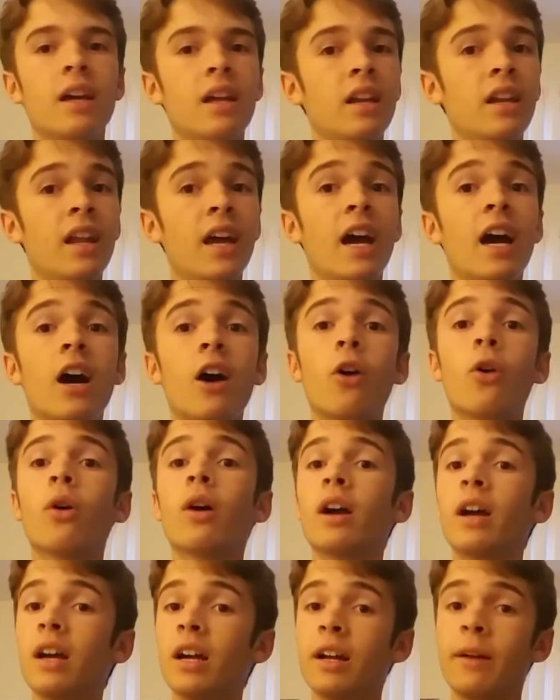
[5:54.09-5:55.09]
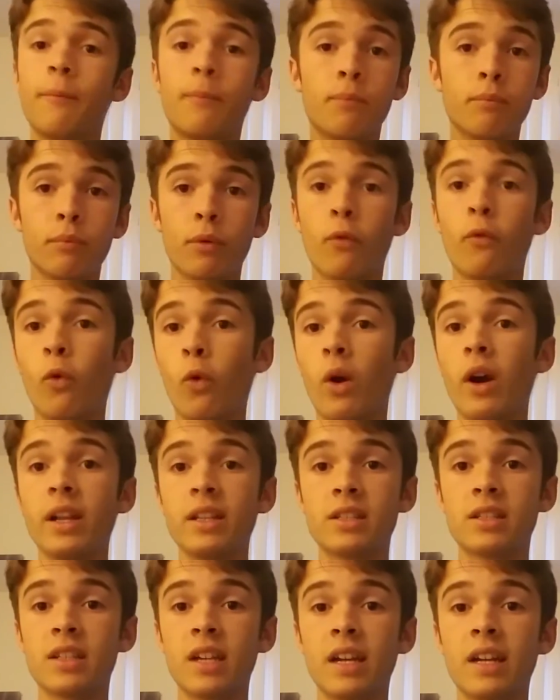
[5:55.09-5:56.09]
Now, before
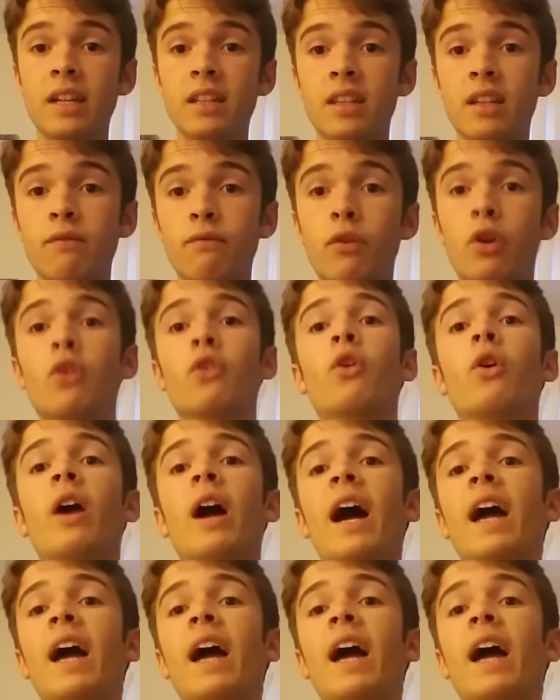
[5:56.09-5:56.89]
I say anything further,